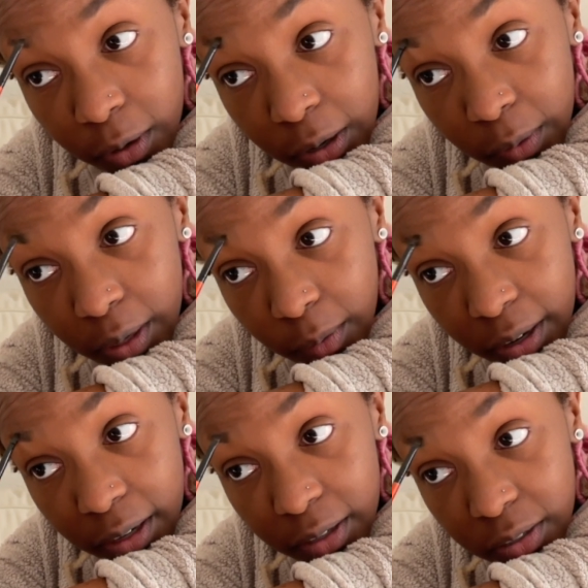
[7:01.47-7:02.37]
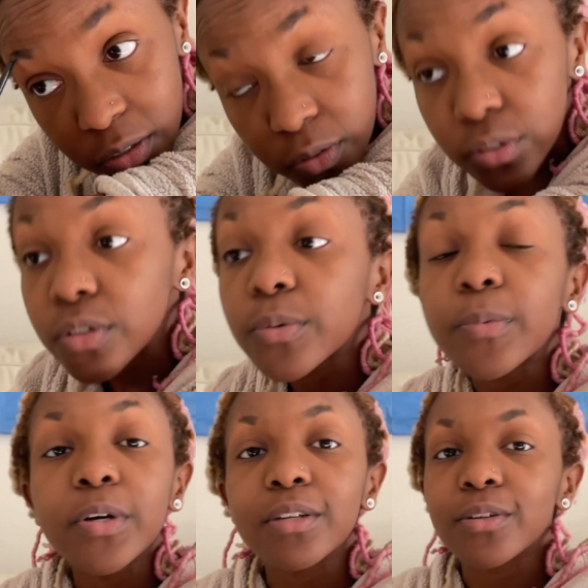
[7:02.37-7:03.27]
go anywhere, so there's no
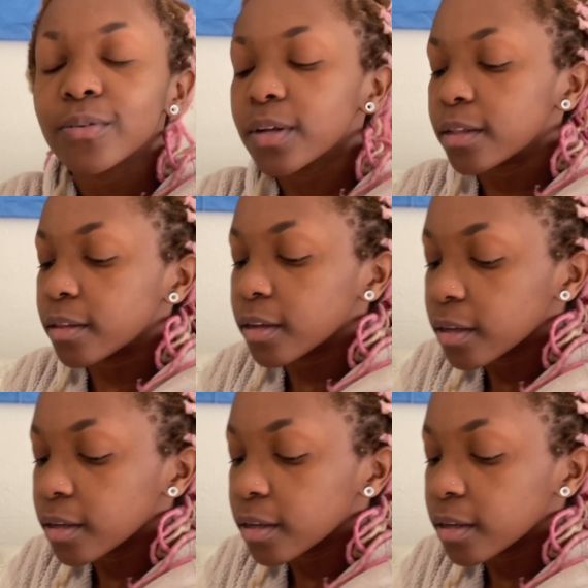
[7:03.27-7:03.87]
point to do anything.